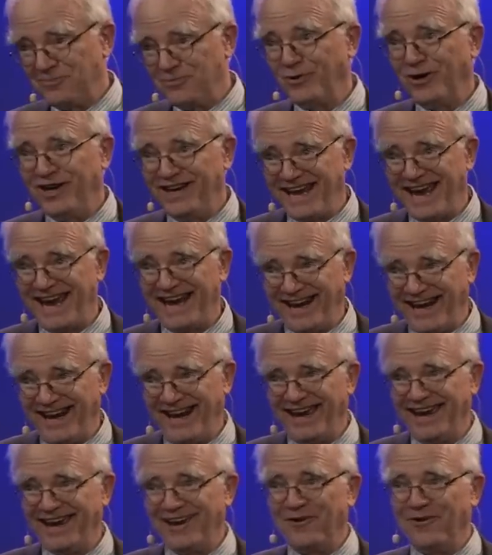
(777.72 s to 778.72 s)

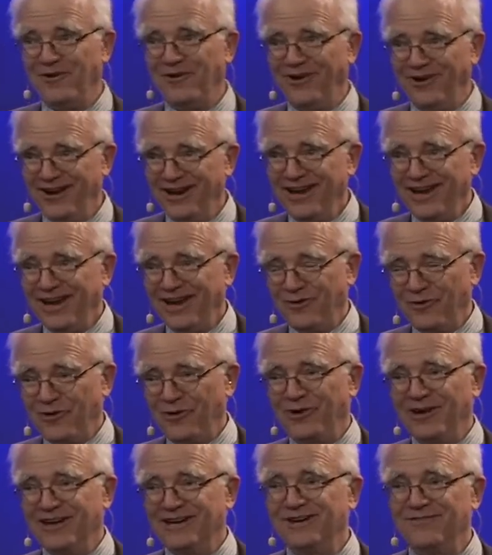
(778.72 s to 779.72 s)
prenatally or in
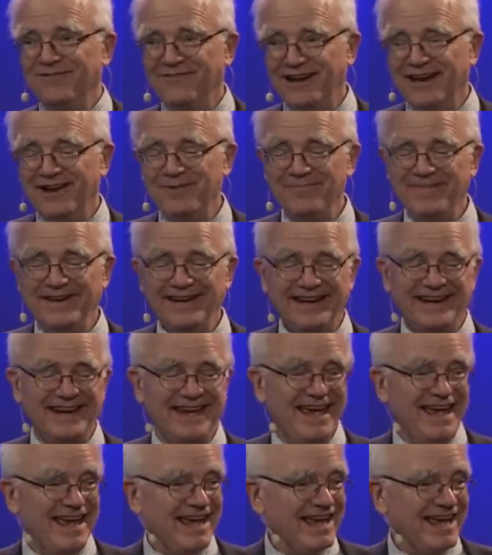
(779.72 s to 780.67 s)
early development,